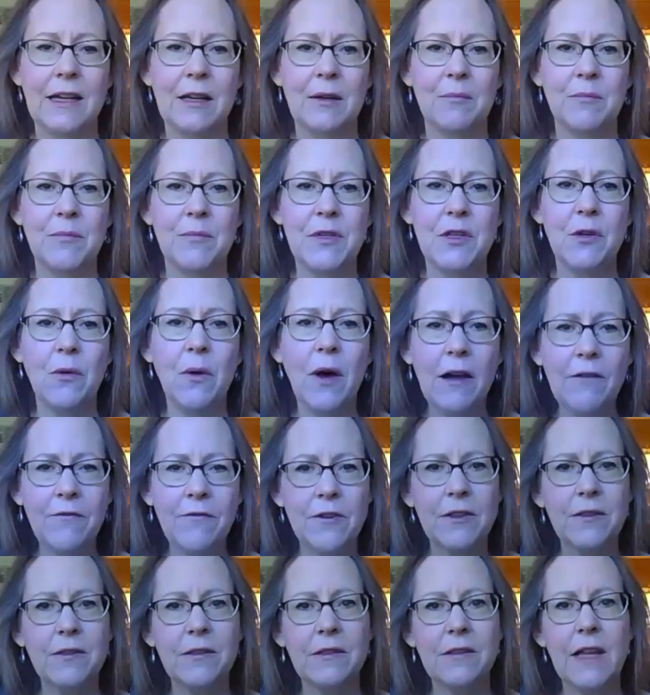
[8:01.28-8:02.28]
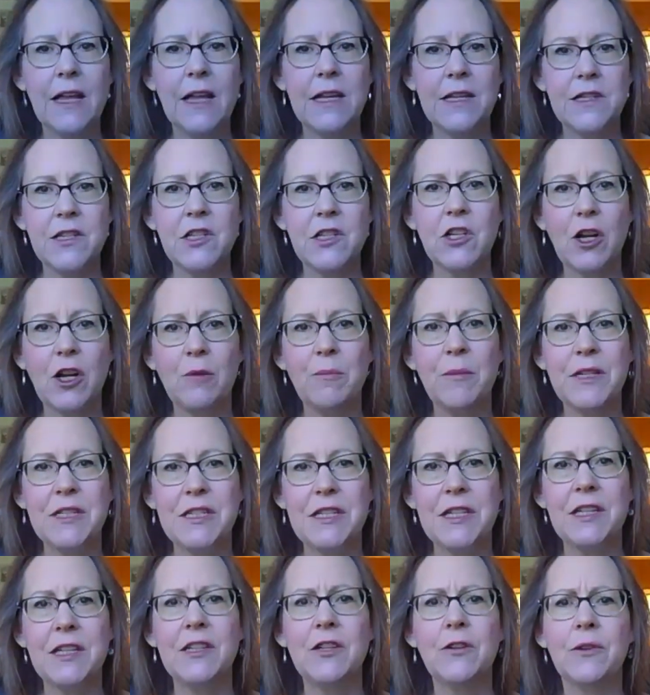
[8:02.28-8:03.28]
So often, ladies and gentlemen
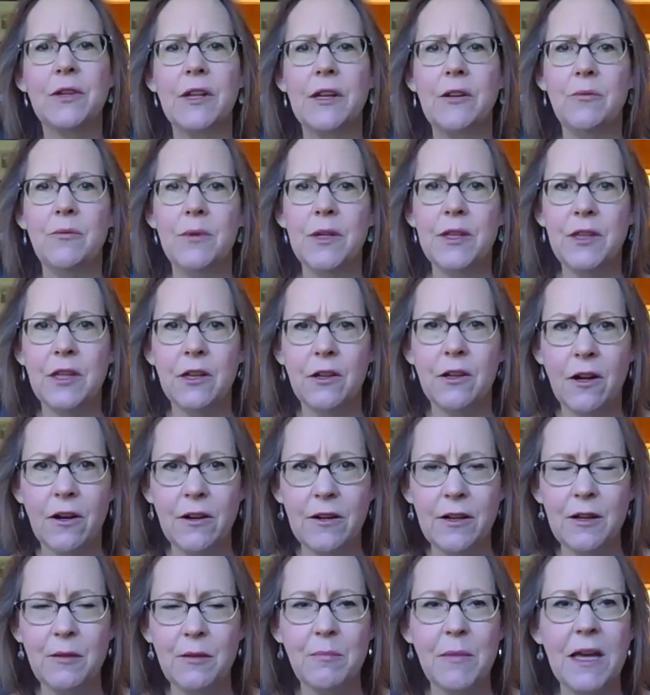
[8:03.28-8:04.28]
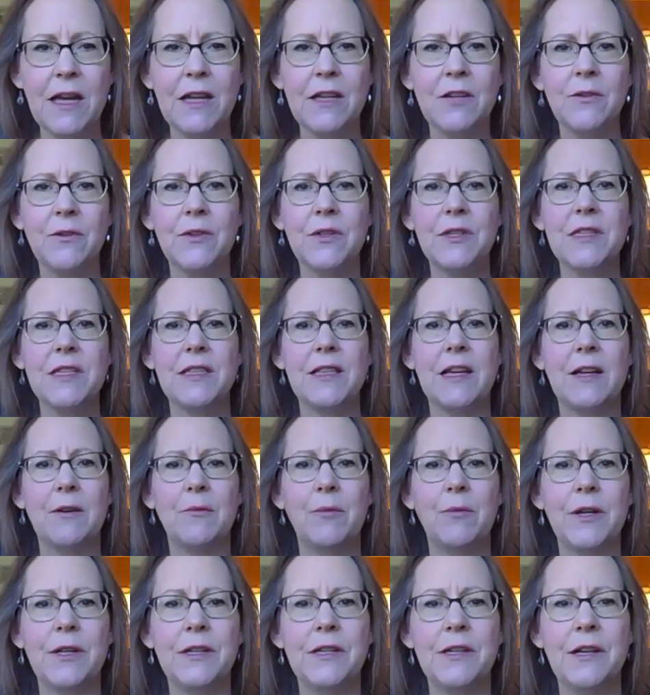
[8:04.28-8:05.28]
did, you know, they'd read the gardening manuals, they
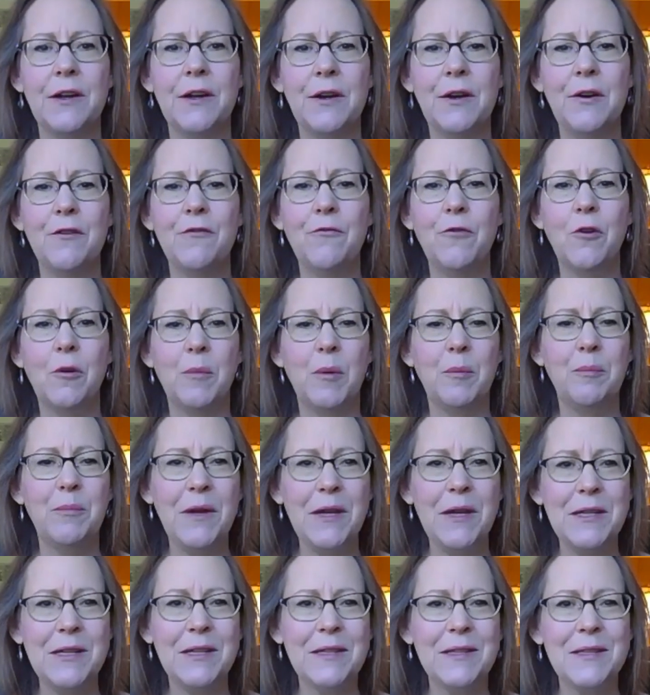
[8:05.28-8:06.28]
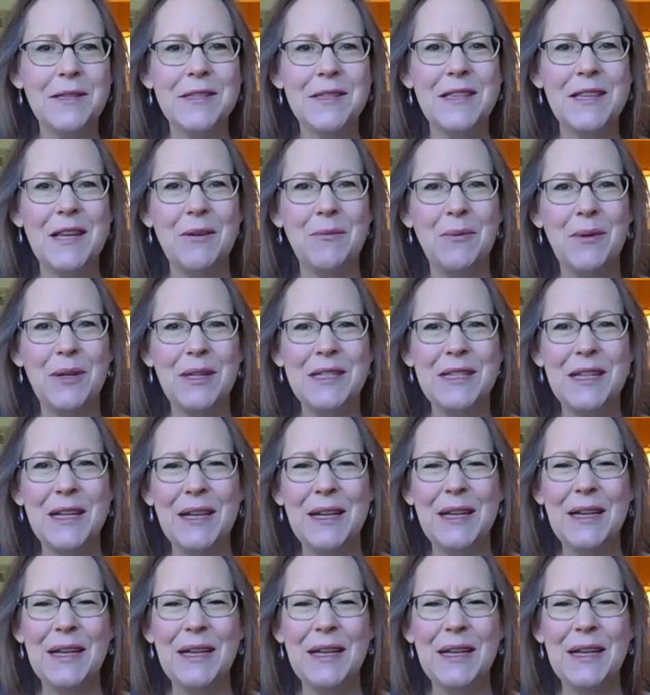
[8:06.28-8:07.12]
would form opinions, they would